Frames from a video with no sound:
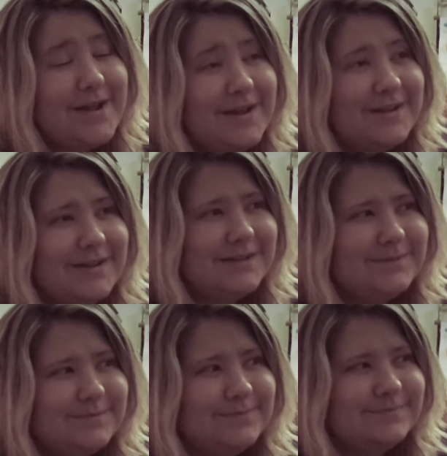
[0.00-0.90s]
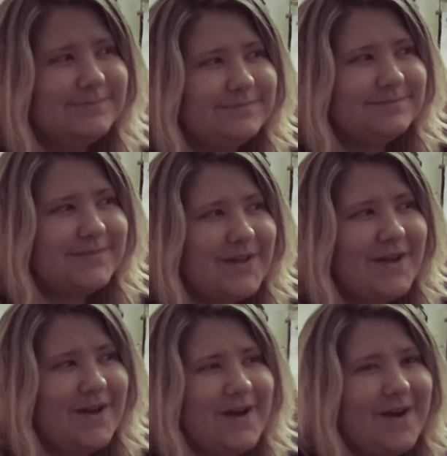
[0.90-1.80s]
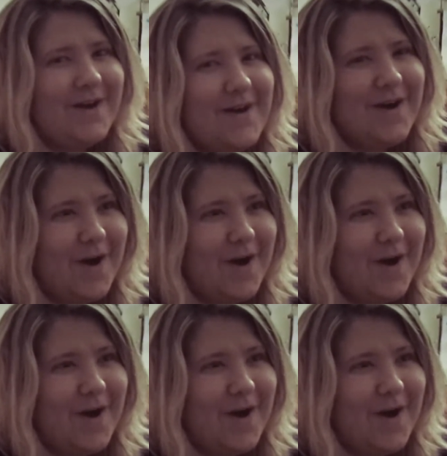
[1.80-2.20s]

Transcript: you admitted something to me earlier, so.